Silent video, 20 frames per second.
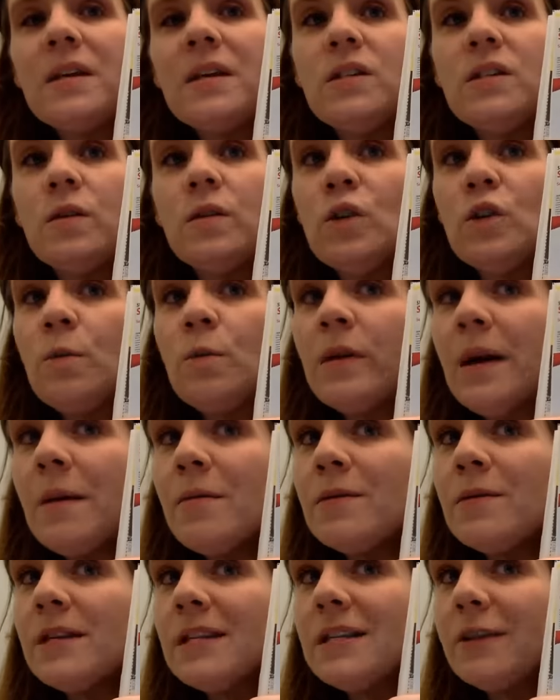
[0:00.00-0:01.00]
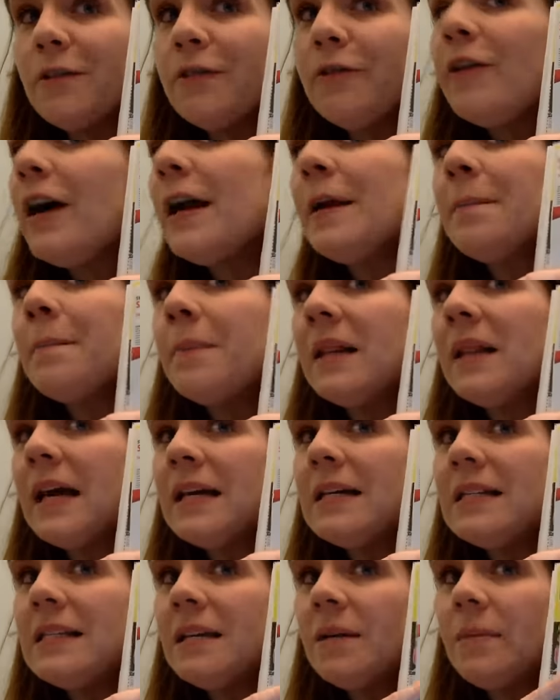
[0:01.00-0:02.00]
So Super Doubles is a fun
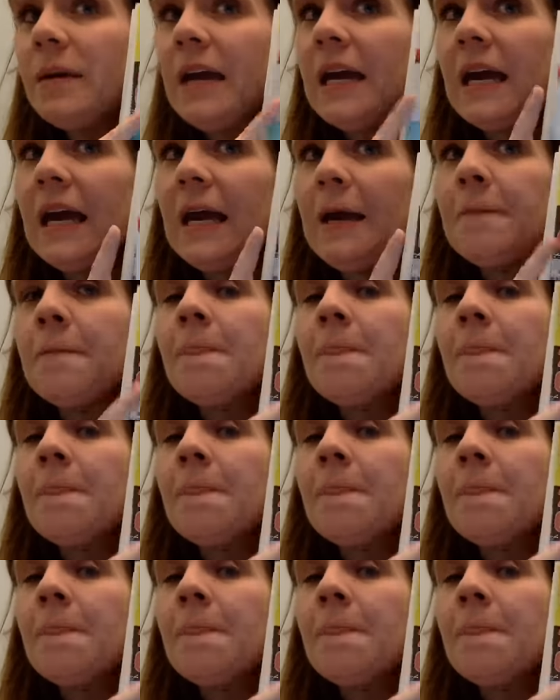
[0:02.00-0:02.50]
place to be